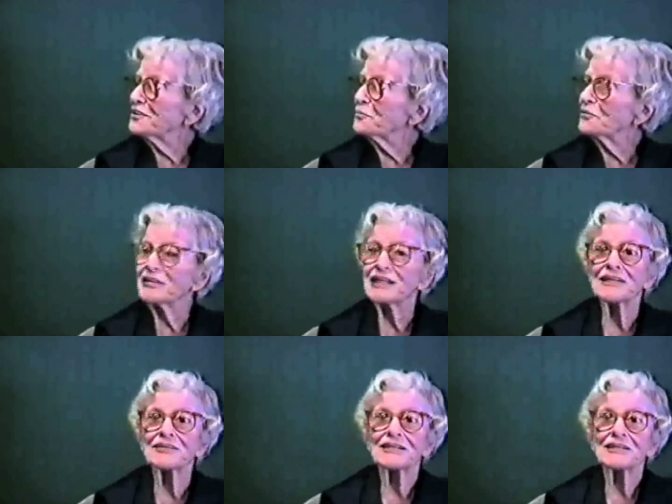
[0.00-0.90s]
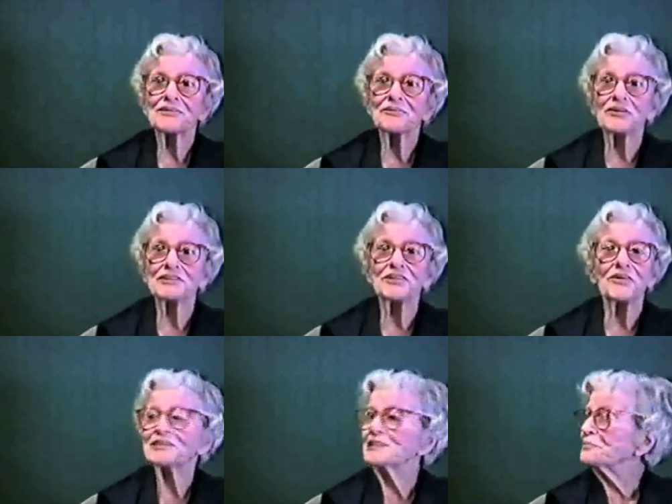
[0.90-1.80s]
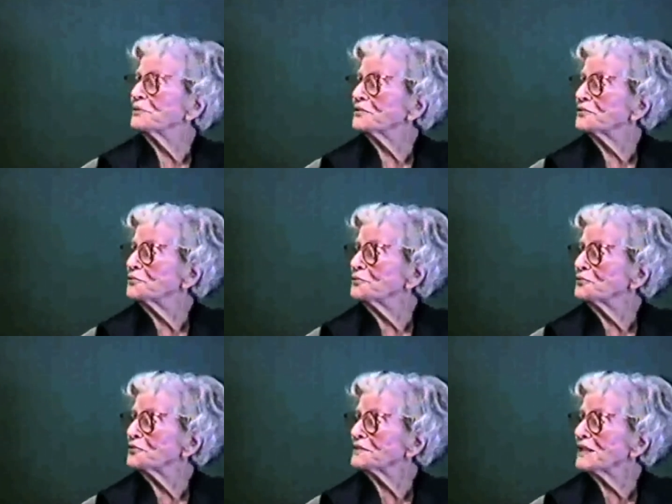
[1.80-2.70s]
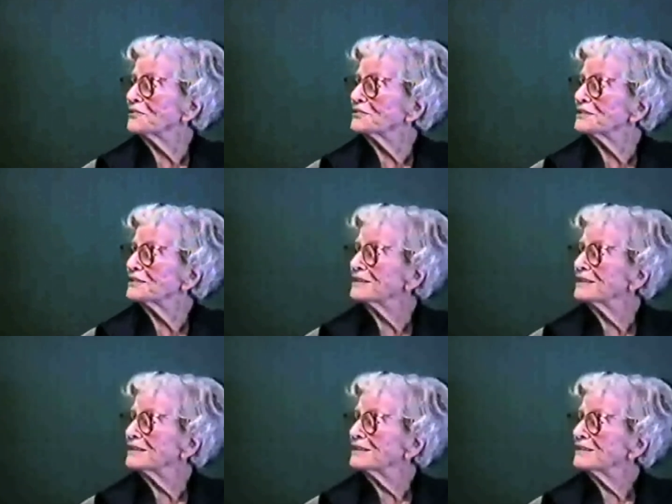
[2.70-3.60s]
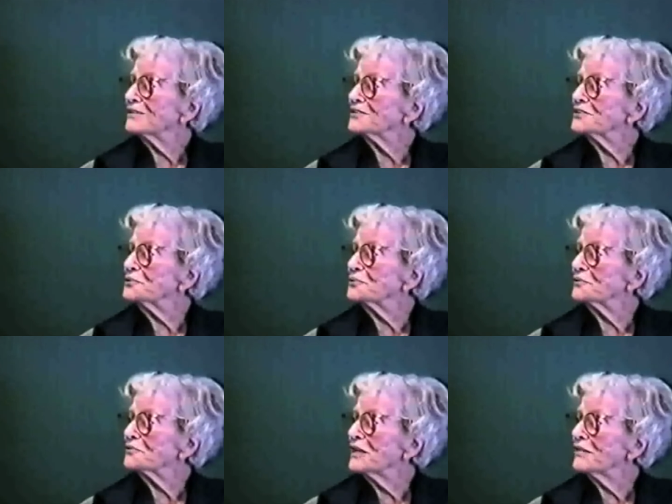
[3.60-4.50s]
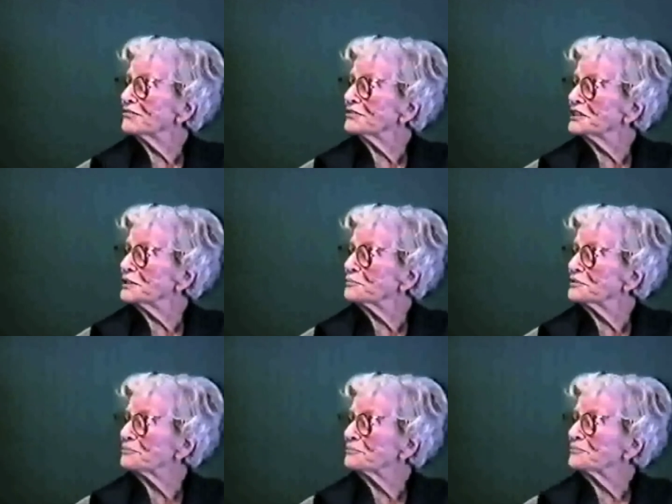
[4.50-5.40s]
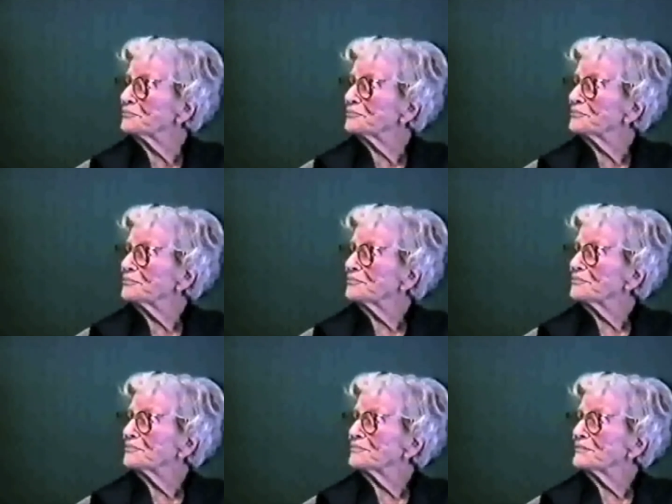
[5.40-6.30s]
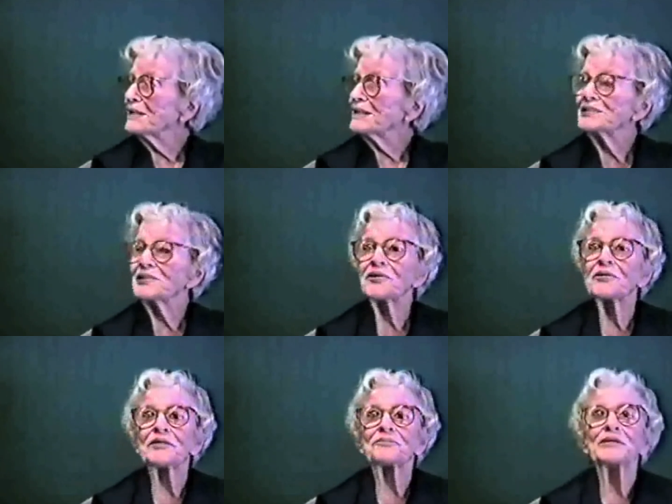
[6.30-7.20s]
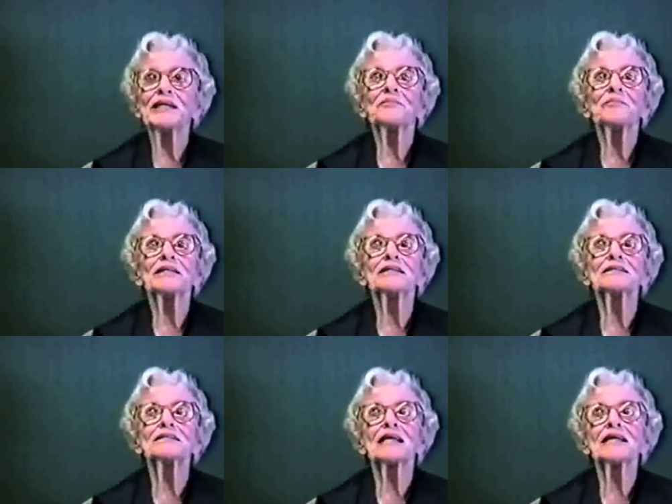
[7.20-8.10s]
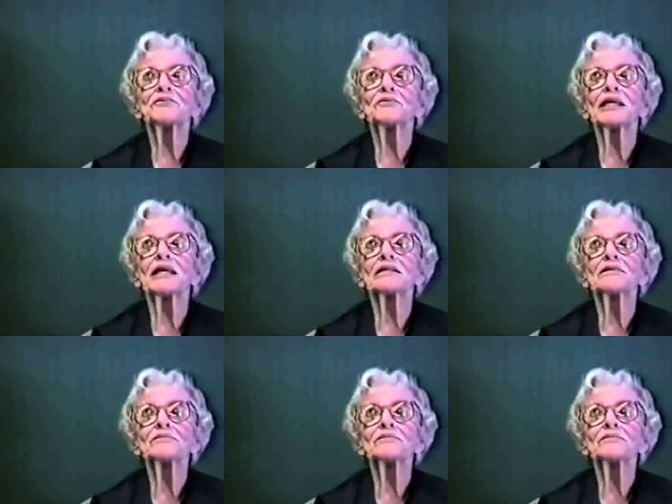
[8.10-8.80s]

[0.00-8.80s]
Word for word: the Marine Waterknots. Nazis were the two first council on student travel ships. Oh, really? So, and we administered that together